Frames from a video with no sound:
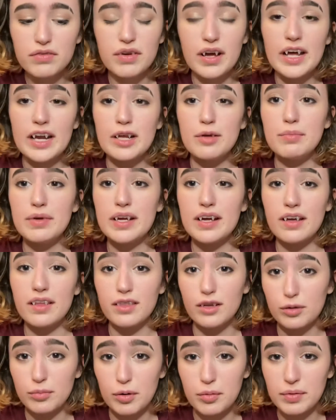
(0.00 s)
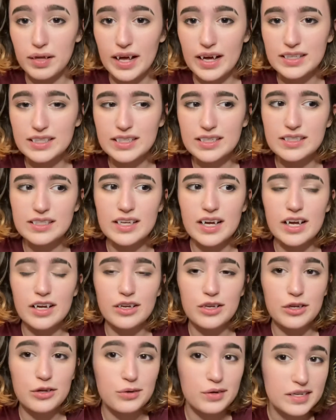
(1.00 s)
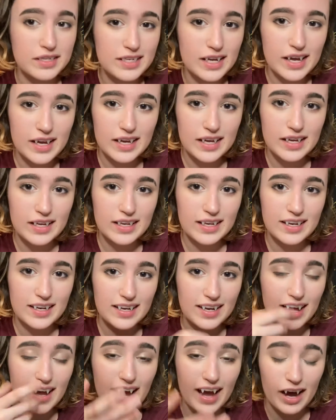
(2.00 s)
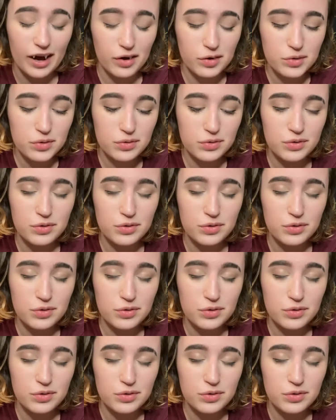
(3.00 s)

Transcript: and it being a thermoplastic is that you can take it out,